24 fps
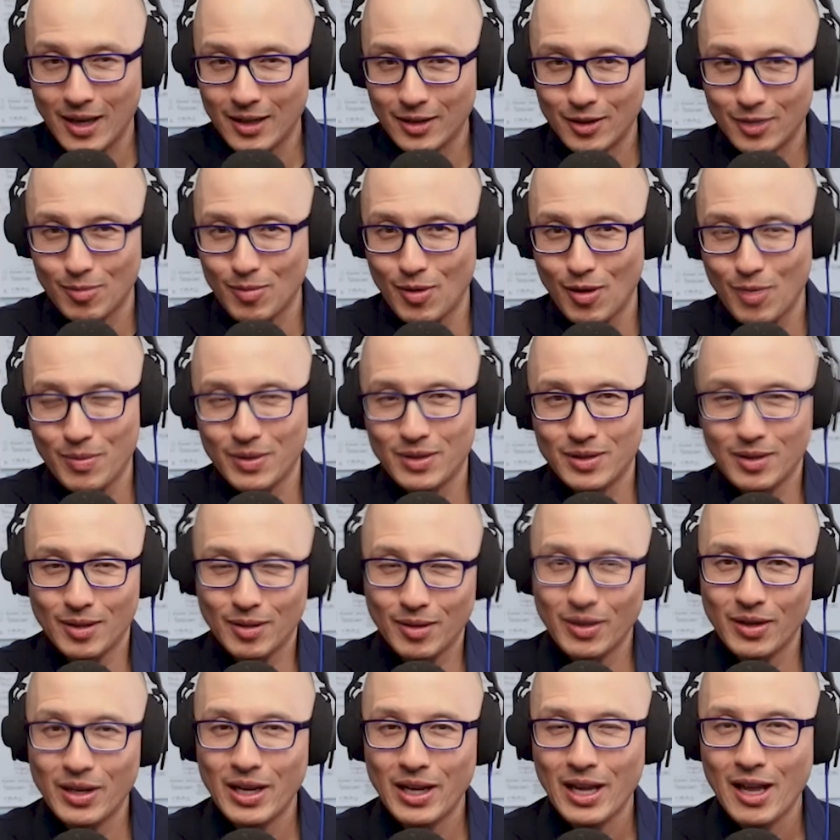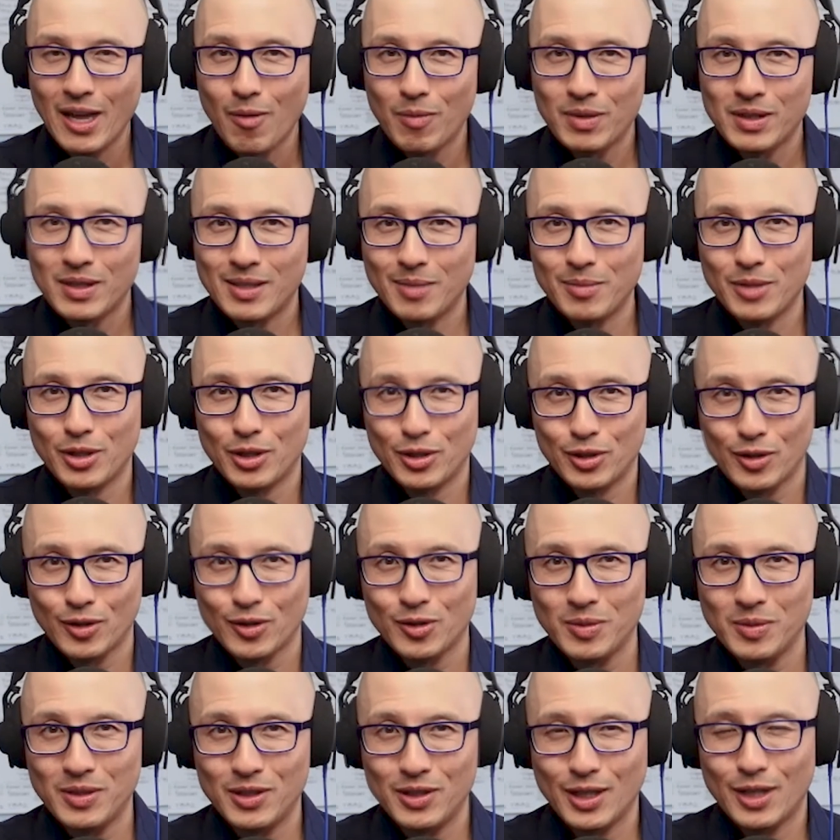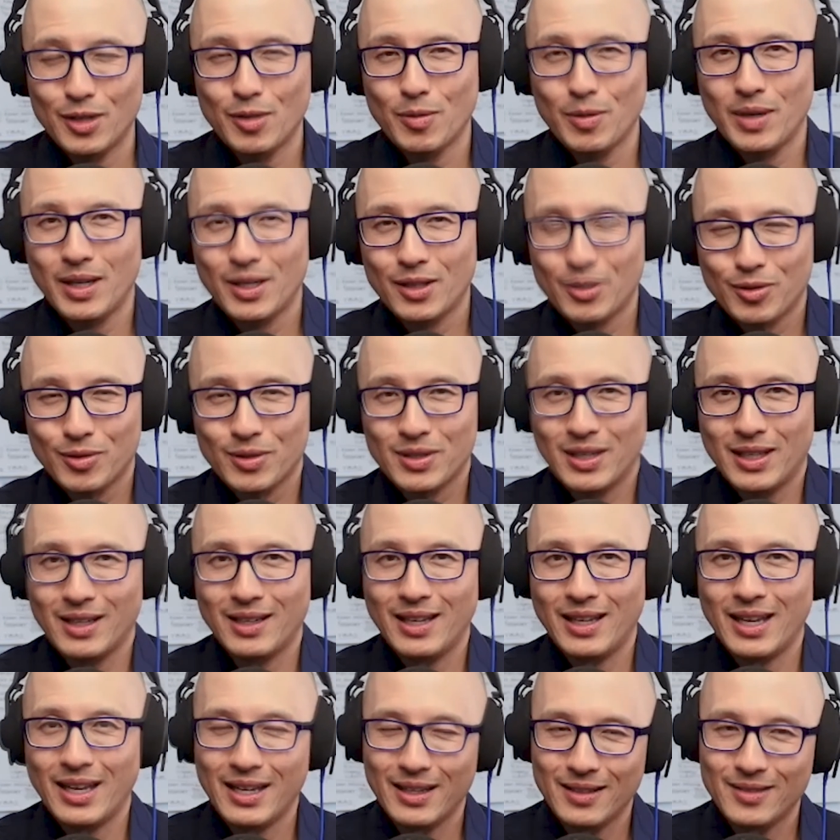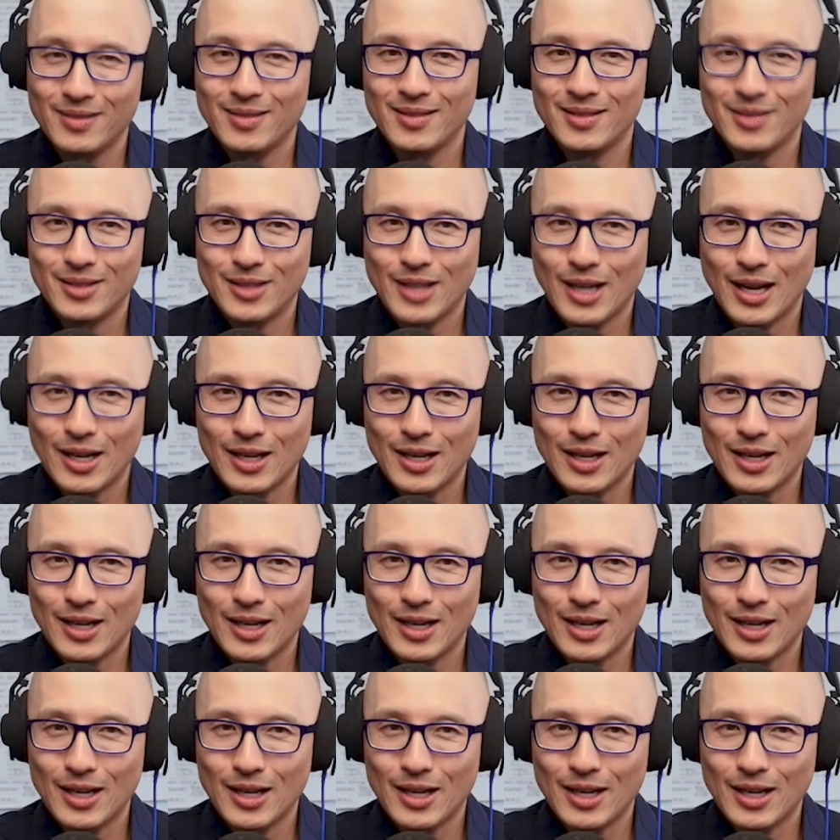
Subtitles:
It's not until moments and when somebody shows me genuine interest, like, hey,